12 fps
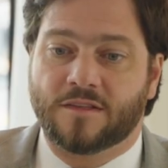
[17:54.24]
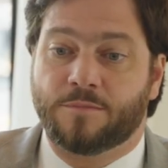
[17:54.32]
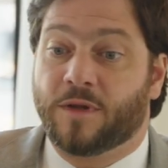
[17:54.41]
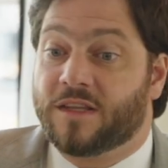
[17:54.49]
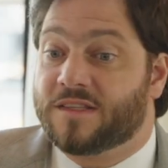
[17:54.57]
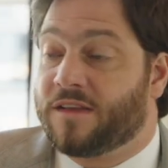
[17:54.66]

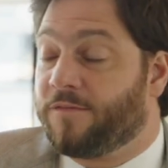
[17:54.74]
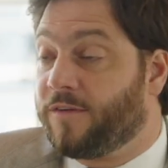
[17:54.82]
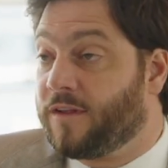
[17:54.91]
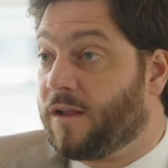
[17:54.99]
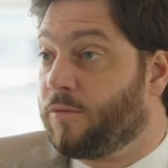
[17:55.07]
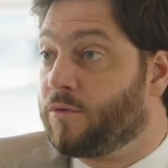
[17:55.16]
But it's
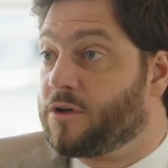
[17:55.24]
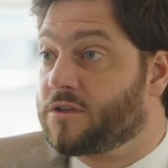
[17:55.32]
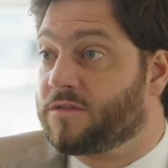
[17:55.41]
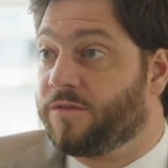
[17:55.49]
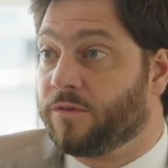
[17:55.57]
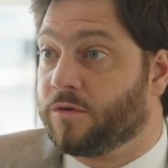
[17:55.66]
something that
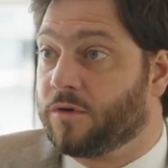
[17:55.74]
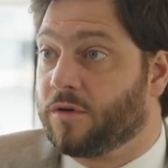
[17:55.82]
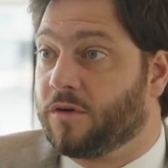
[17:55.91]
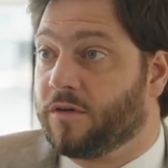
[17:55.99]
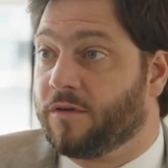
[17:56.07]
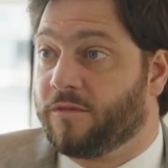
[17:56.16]
works
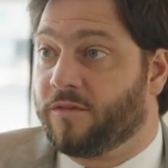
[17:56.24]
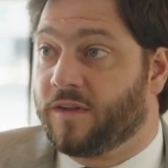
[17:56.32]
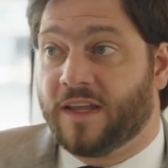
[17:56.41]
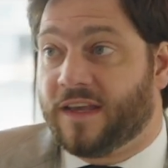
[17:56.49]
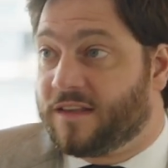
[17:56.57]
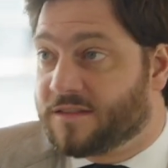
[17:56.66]
for the
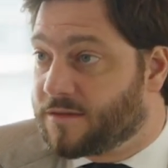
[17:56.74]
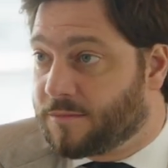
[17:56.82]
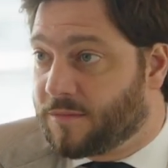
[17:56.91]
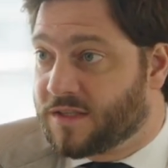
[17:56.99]
lakes.